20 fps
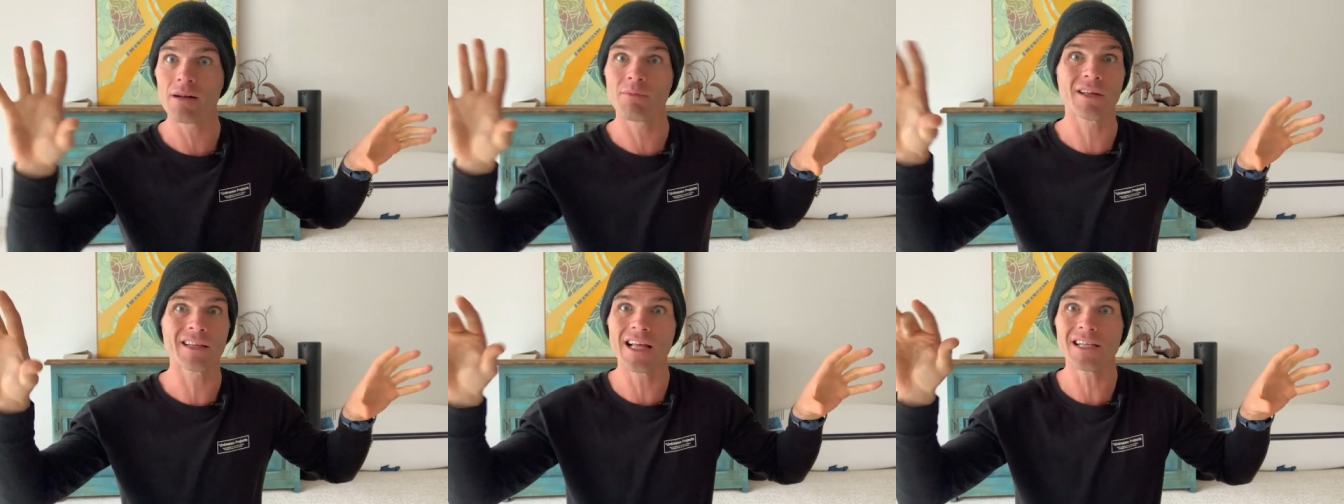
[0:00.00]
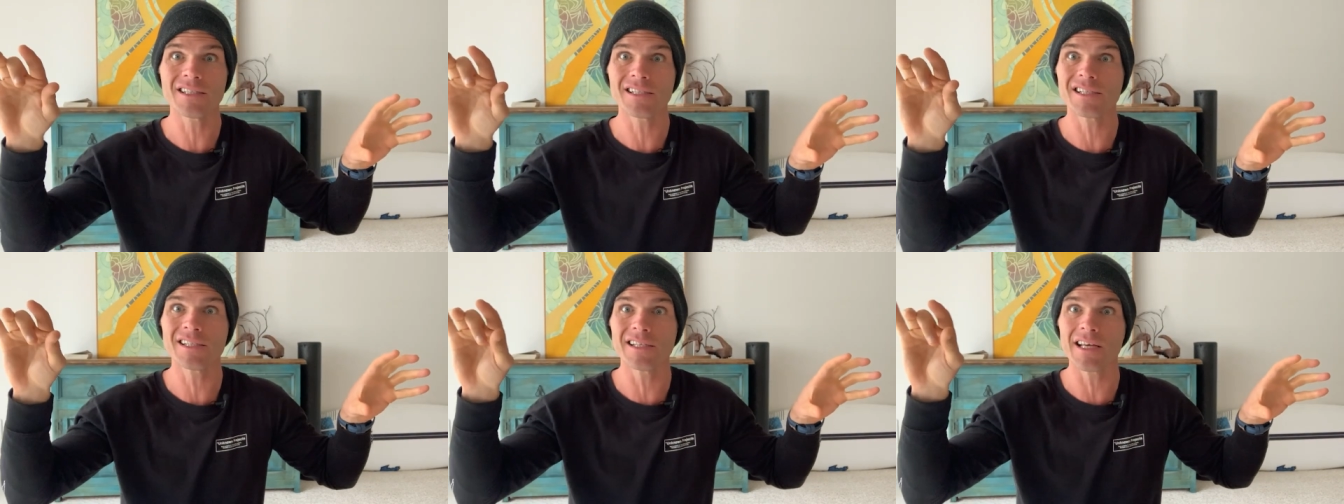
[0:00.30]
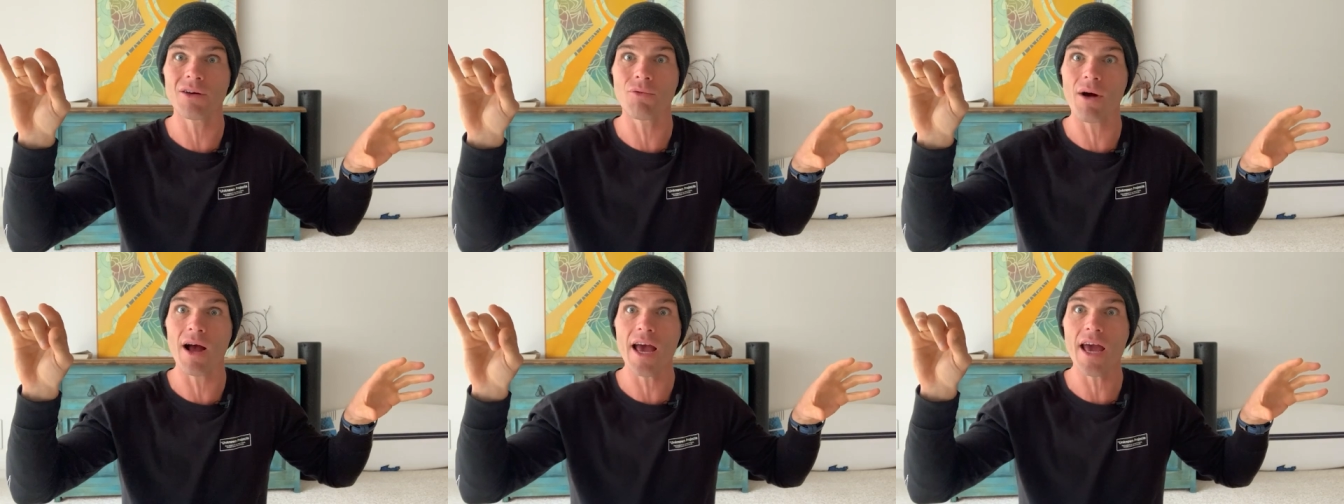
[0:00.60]
I'm like, that's a
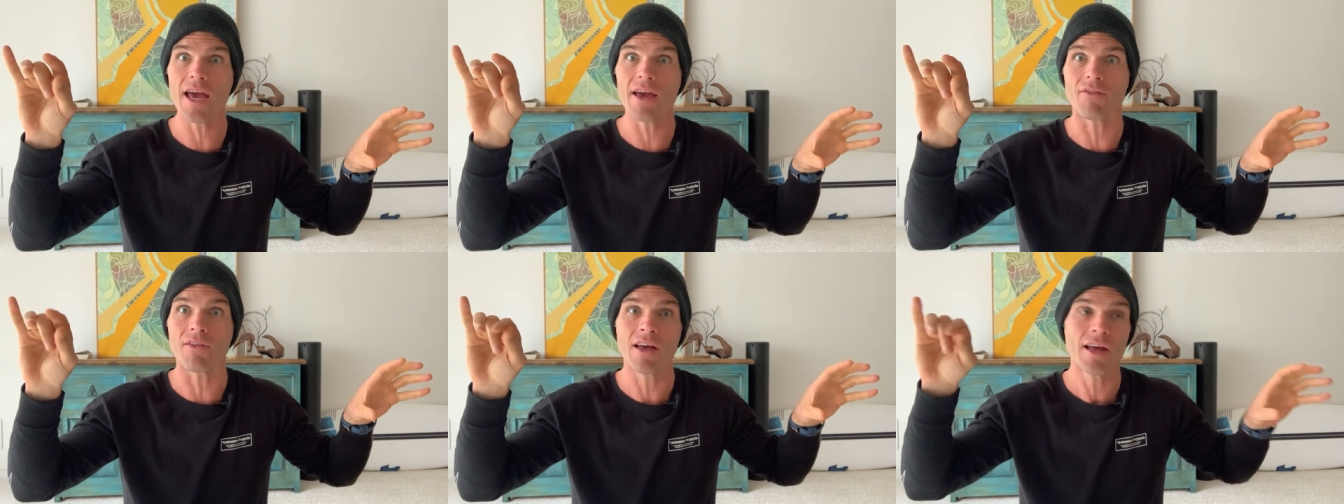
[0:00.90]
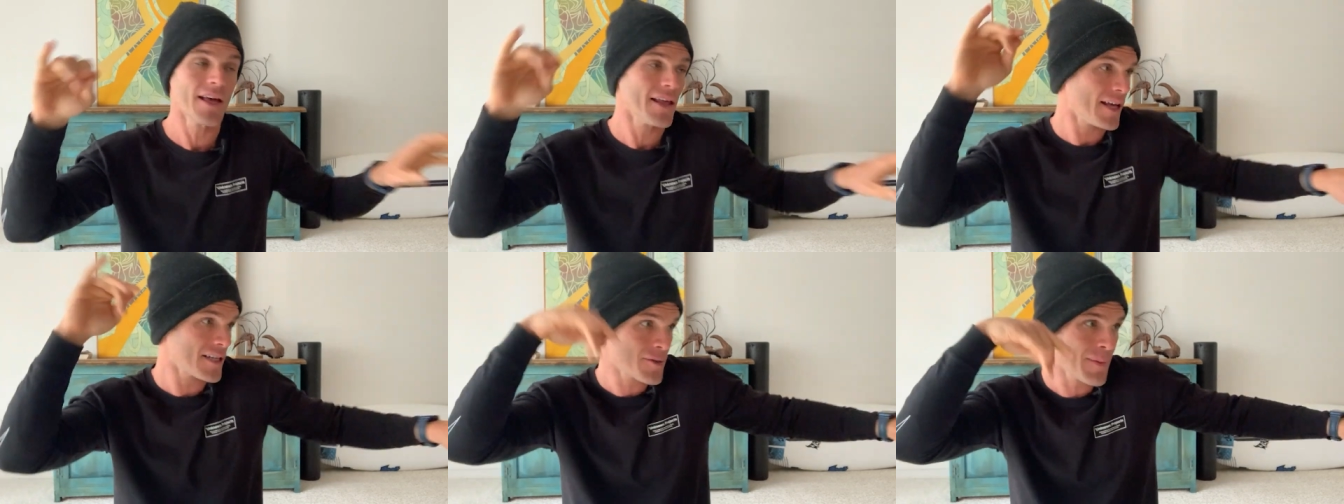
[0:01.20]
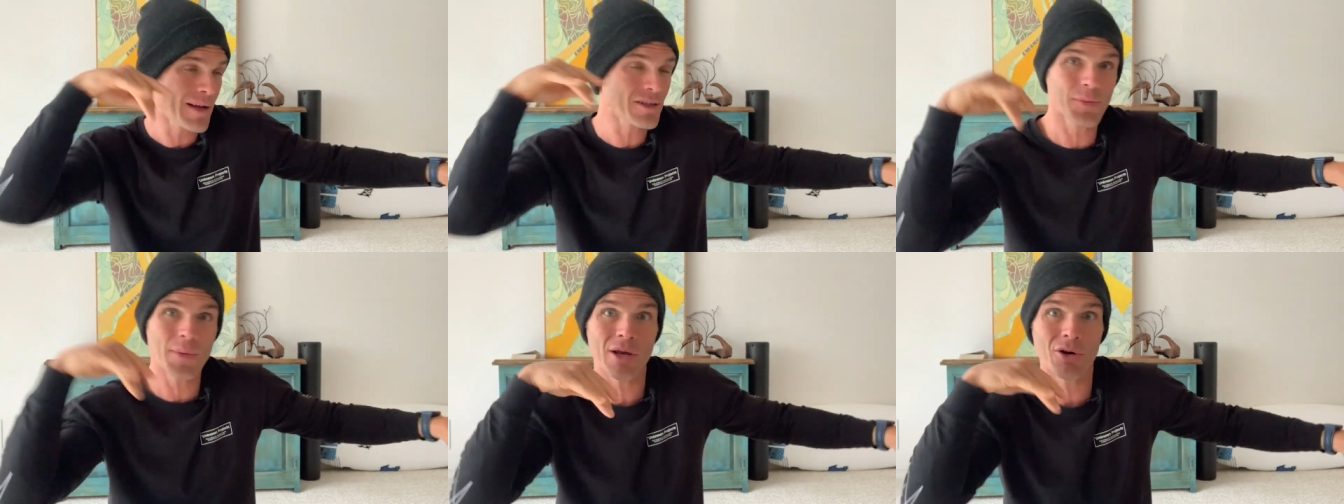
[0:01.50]
sick wave. That's
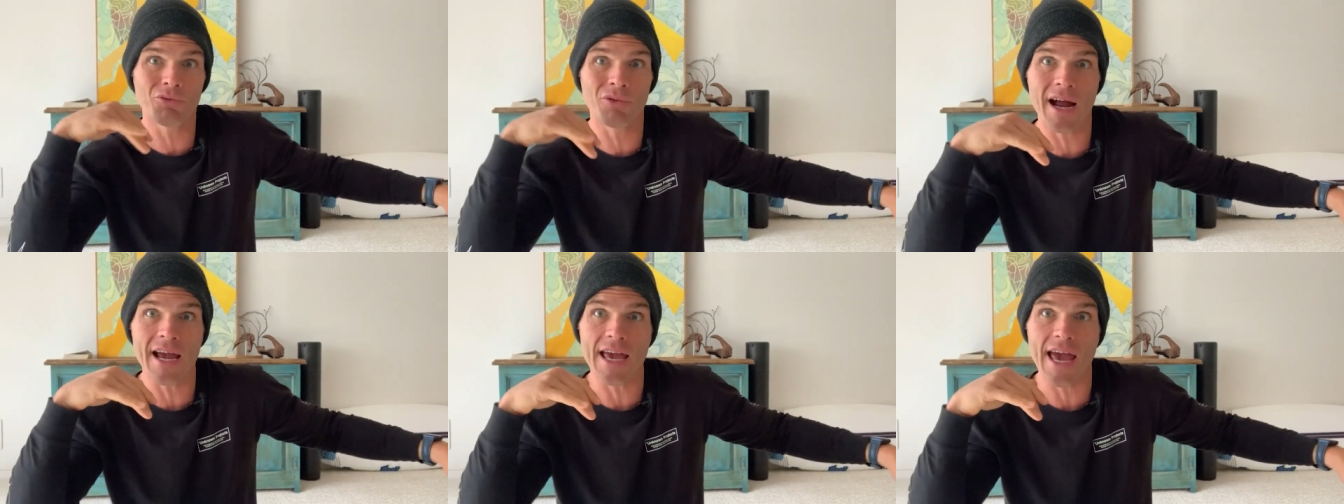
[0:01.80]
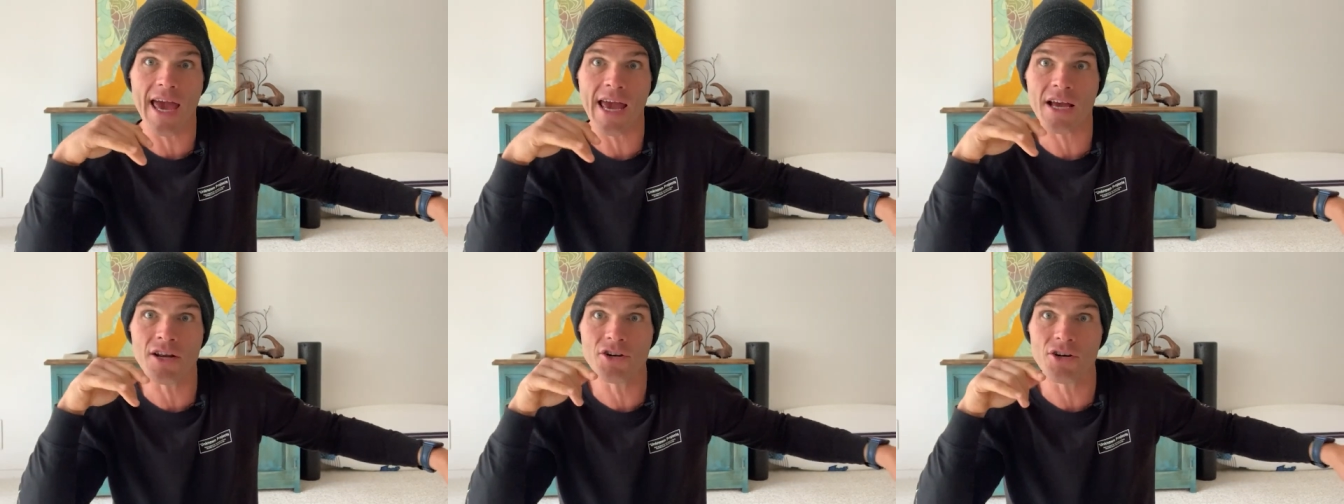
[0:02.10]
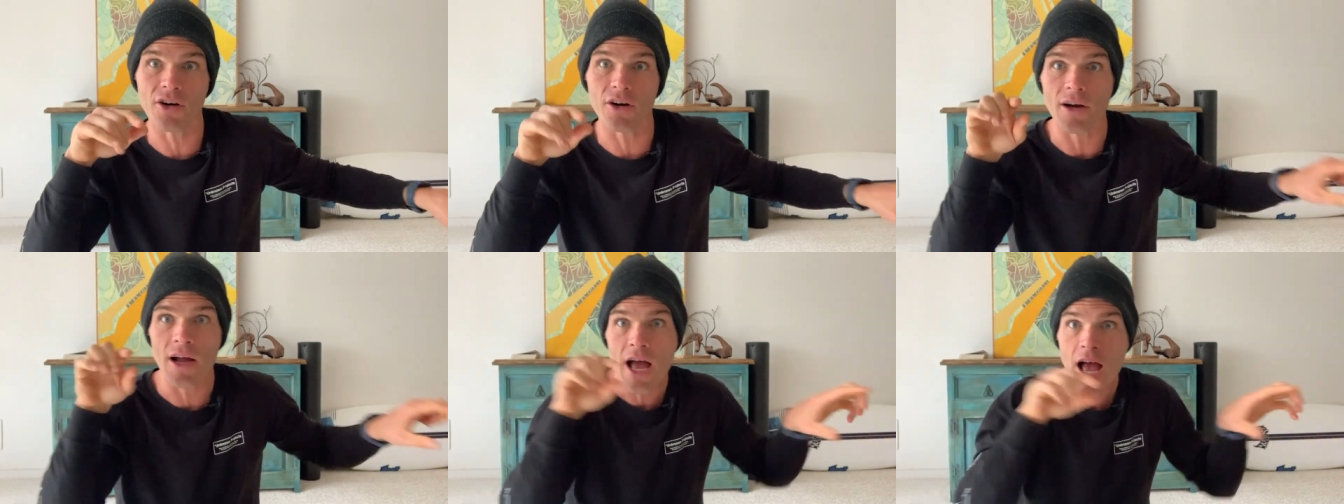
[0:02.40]
about to be a
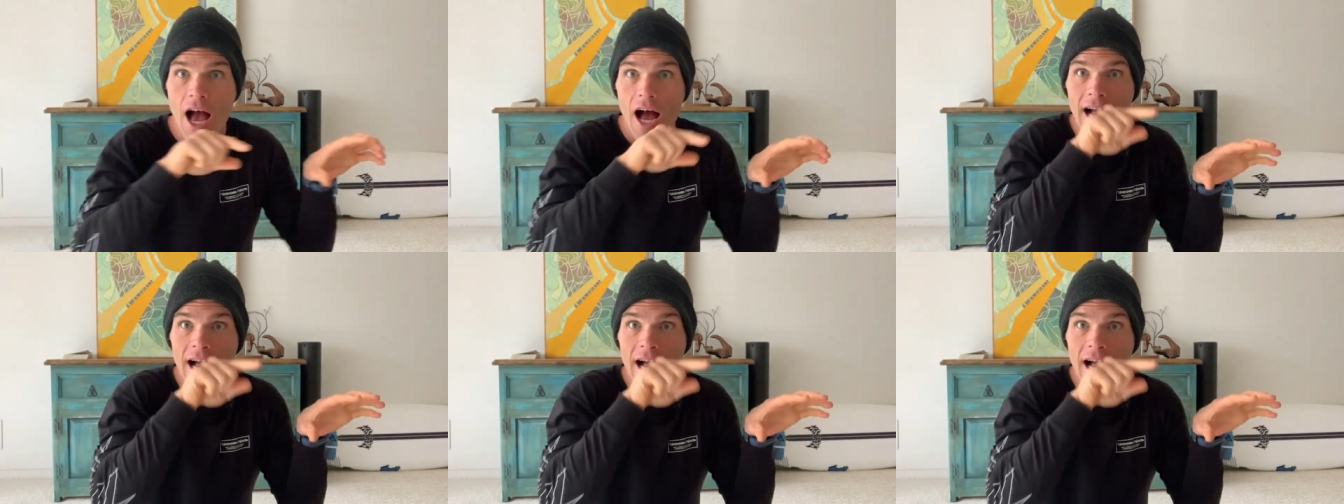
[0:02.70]
right-hander.